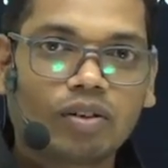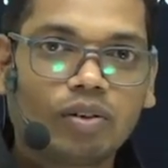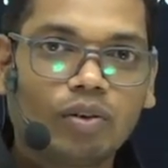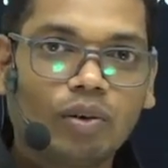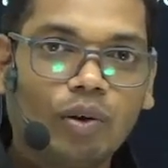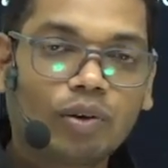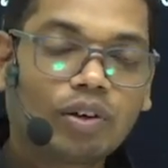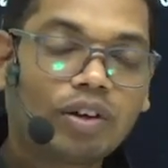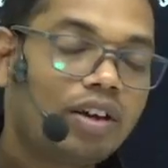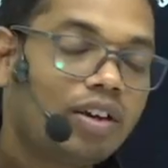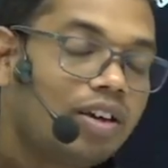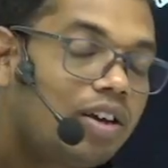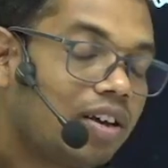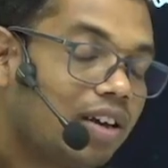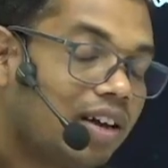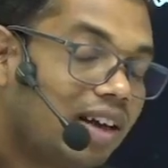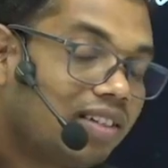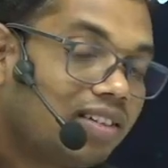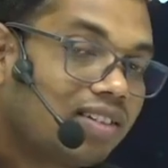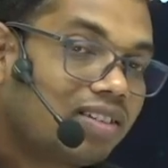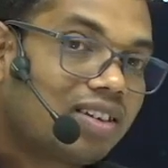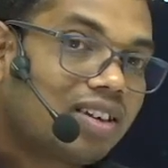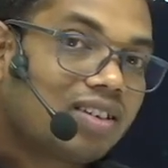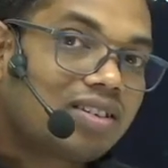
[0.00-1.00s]
okay.
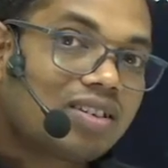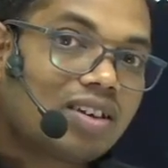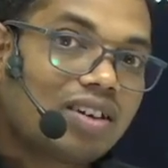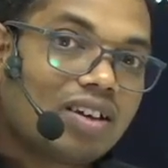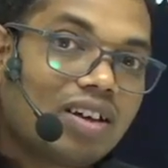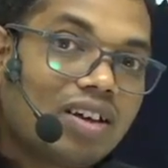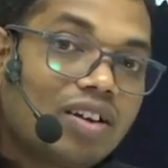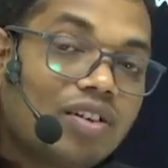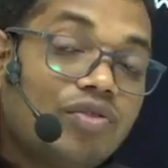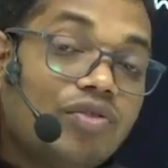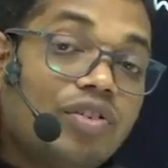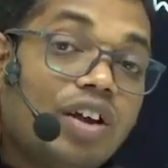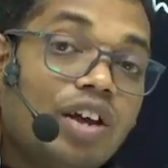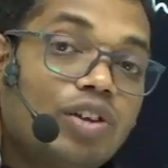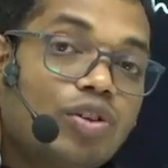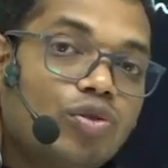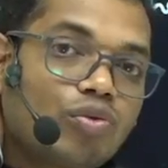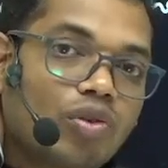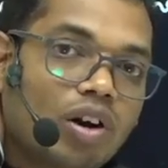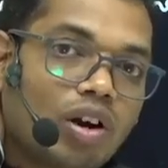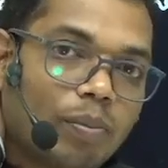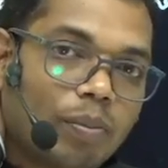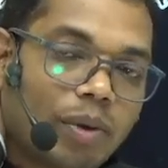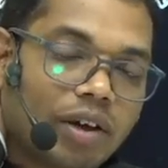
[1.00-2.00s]
And this is
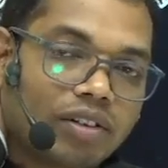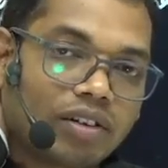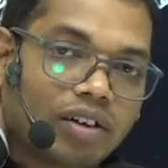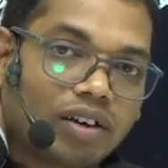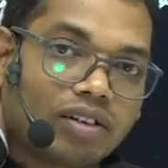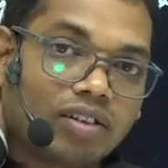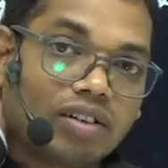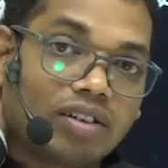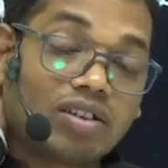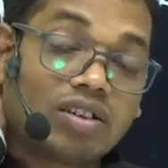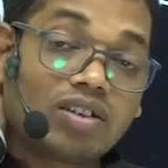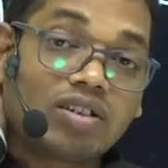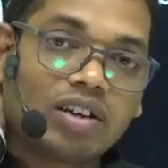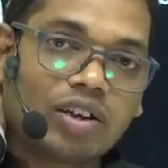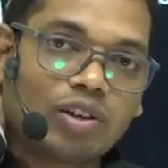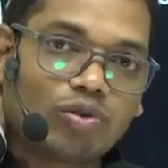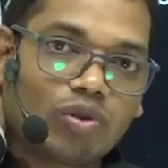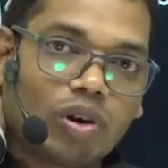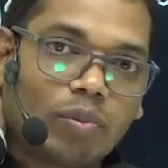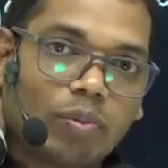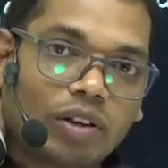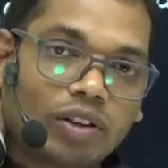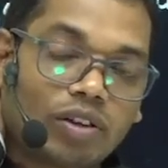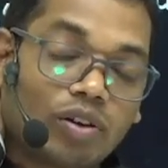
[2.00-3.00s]
natural method.
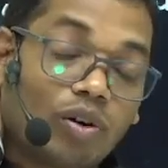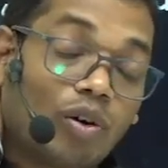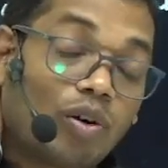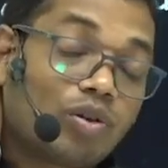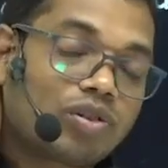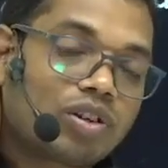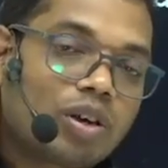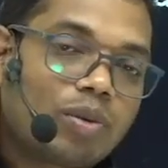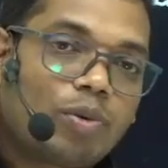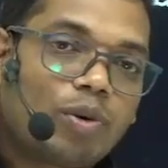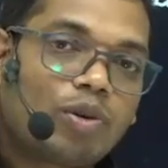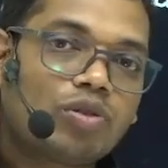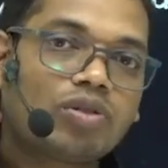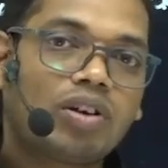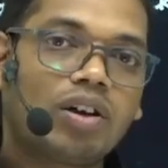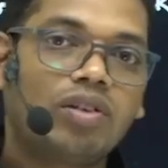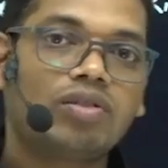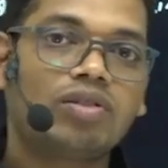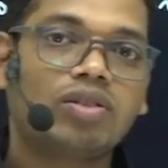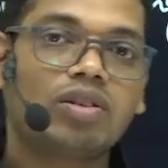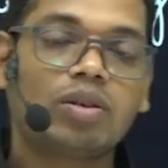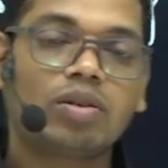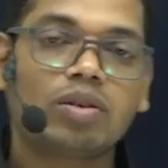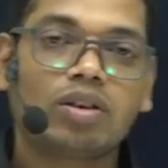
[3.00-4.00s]
Or suppose there
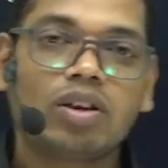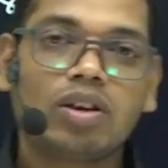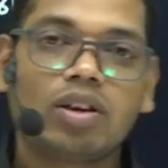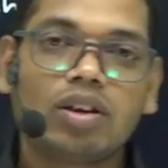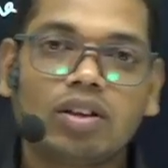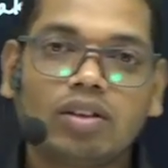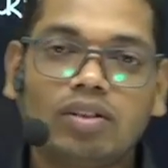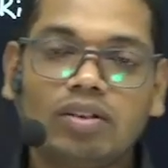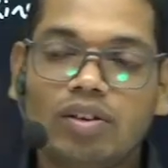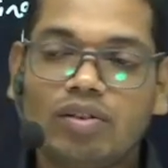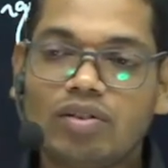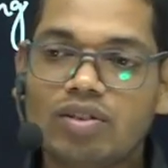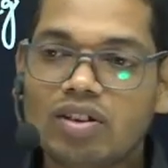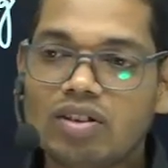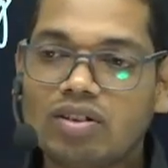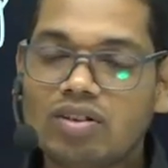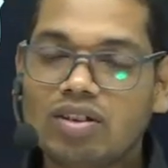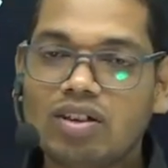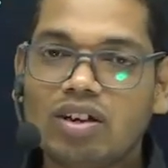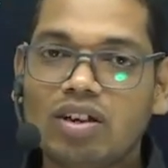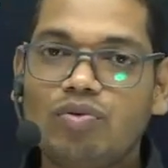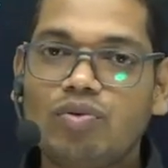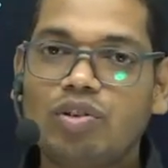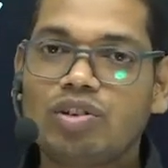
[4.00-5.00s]
is a
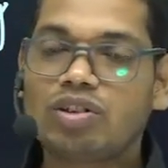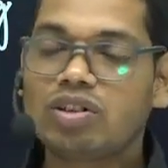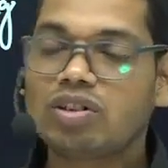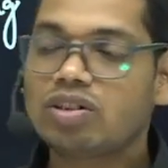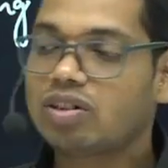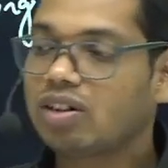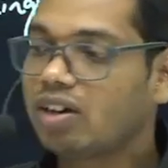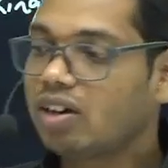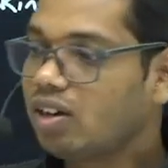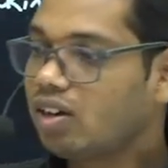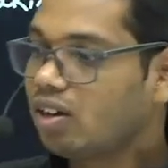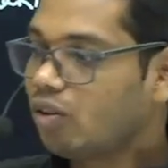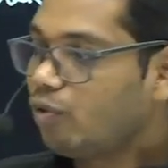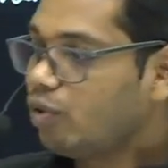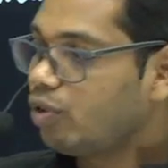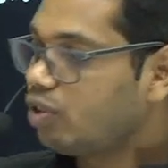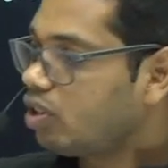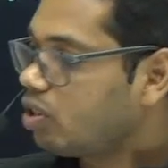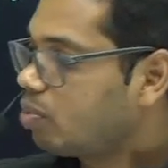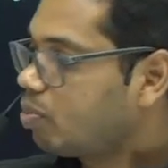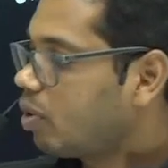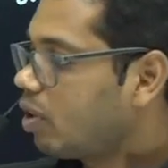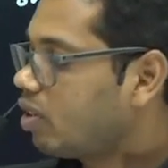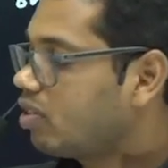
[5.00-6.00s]
seed which is
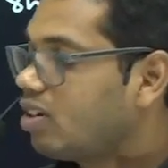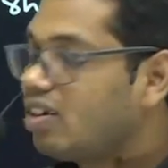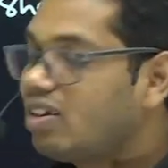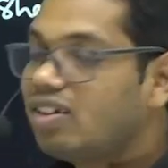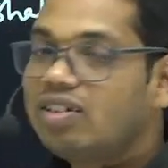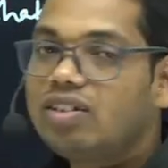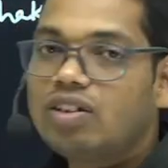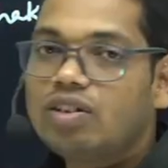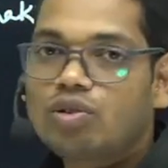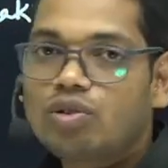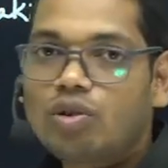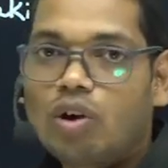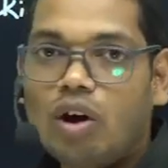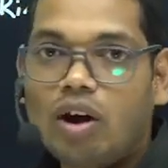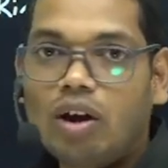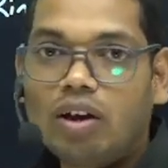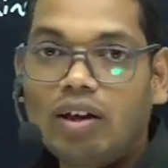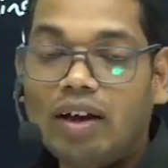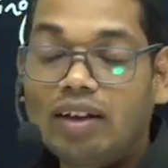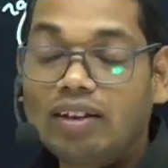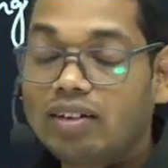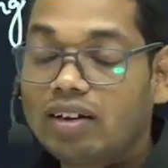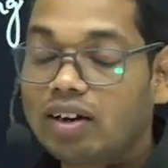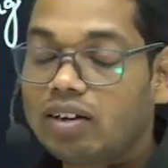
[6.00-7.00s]
present in the soil,
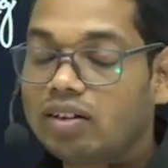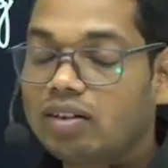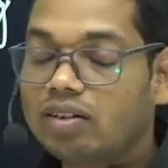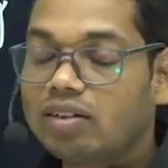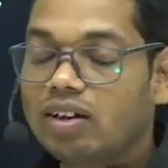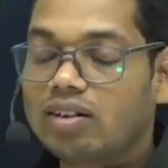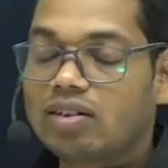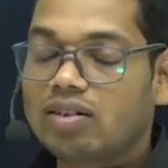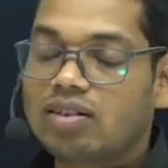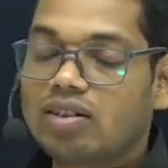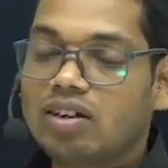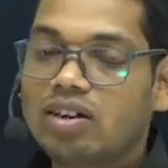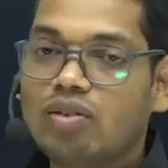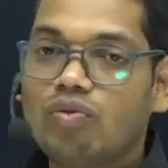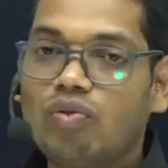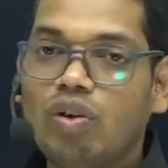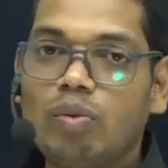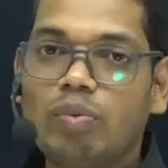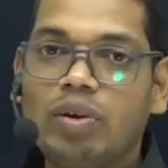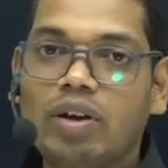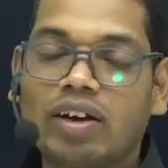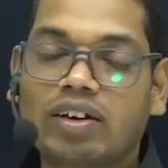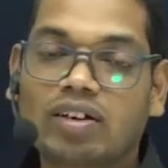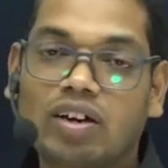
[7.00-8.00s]
and that seed will
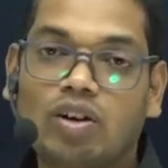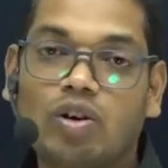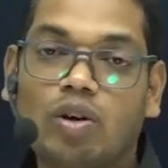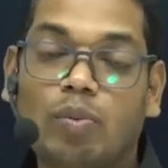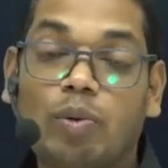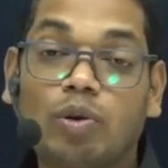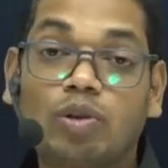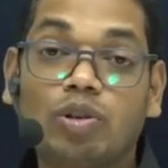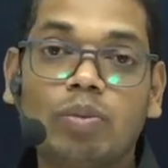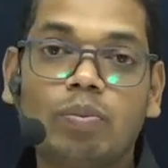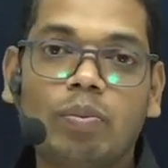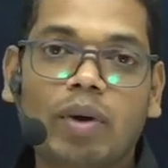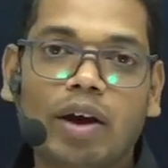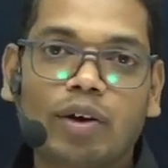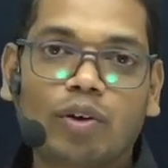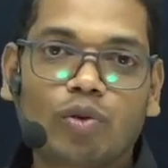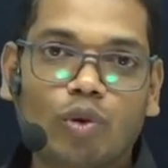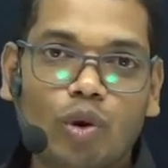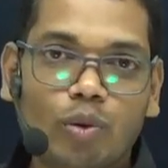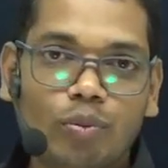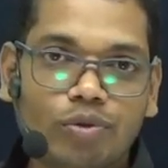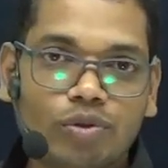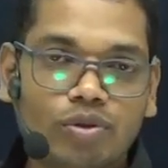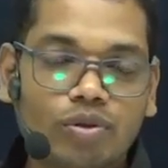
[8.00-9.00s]
be acted upon the
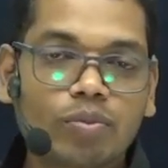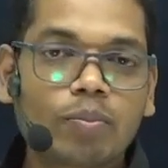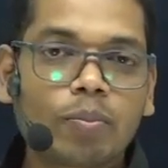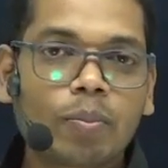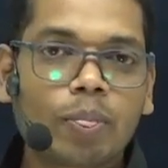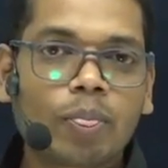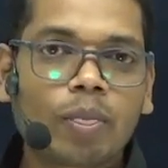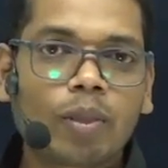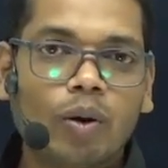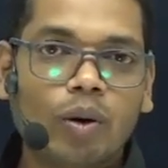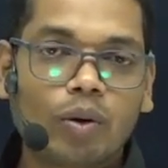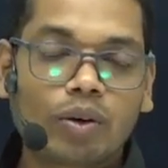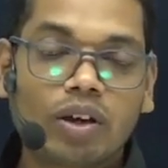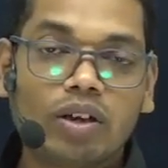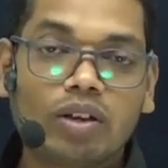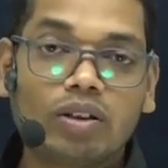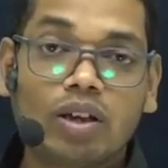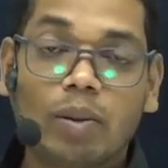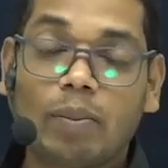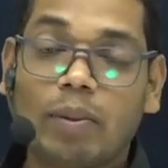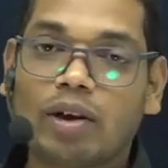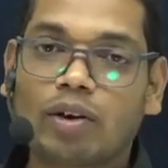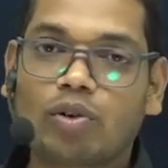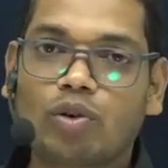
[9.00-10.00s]
microbes, okay,
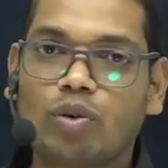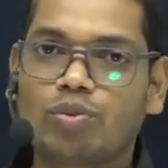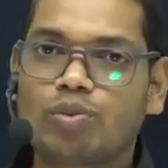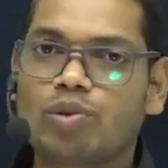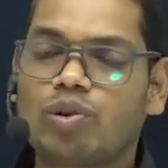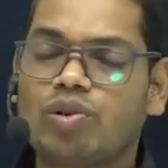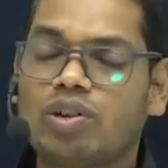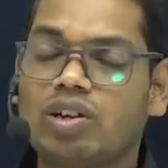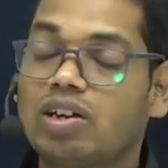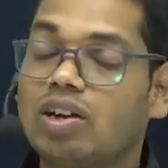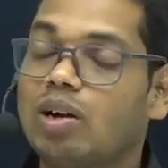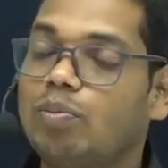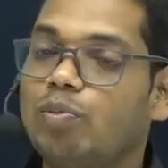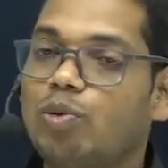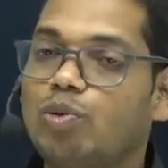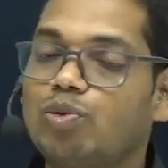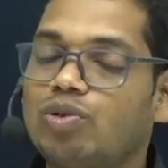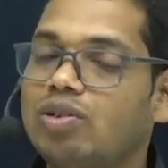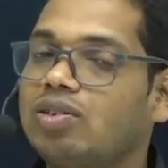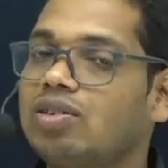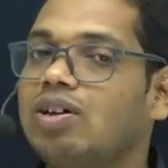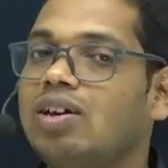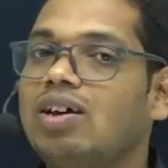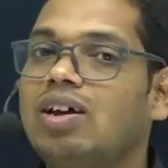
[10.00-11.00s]
the microbes or
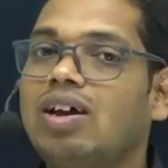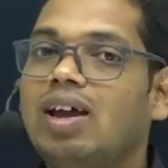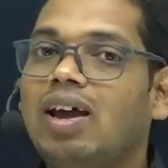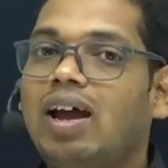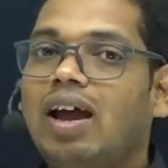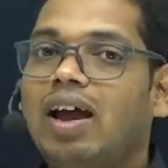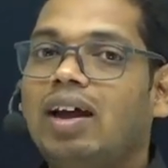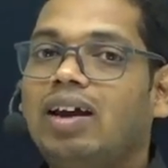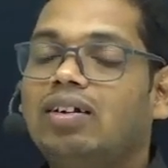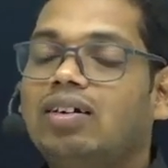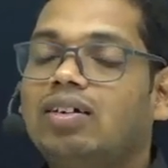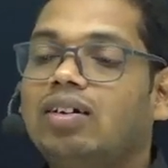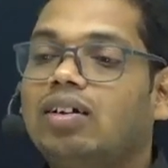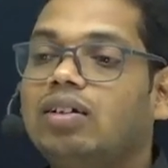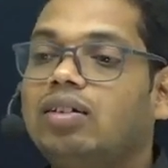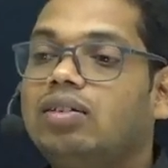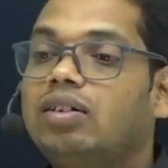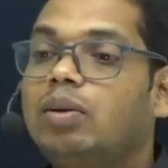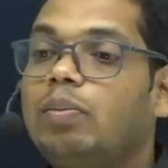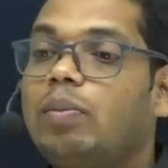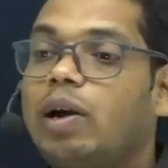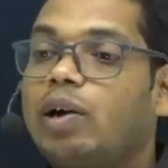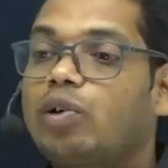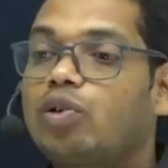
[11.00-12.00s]
decomposers, and
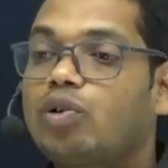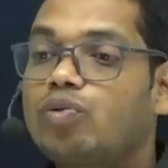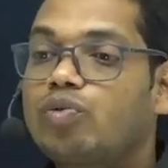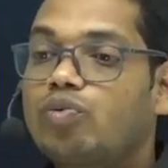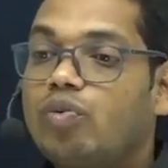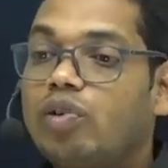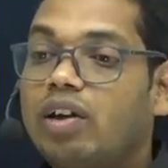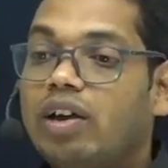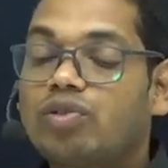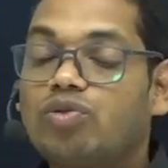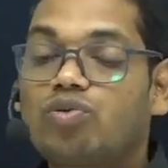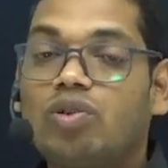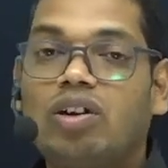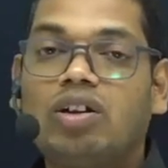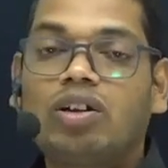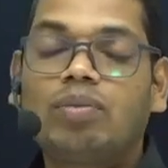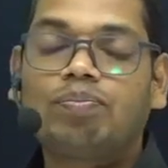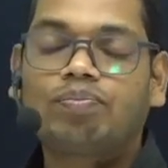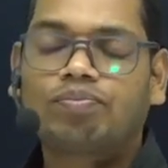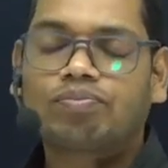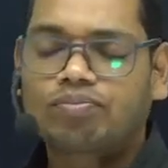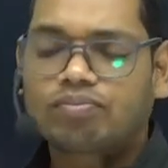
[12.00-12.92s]
the microbes will actually